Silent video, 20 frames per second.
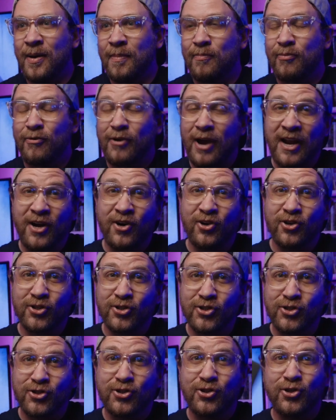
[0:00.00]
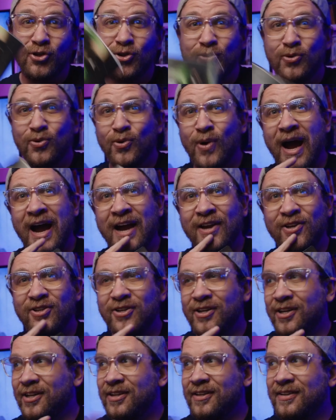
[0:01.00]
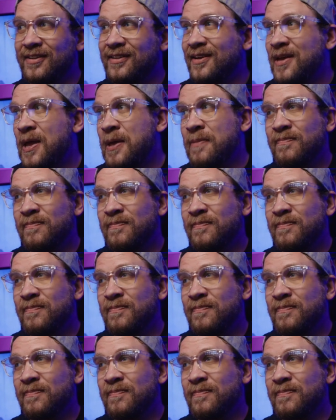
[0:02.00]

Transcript: Predators 2, I just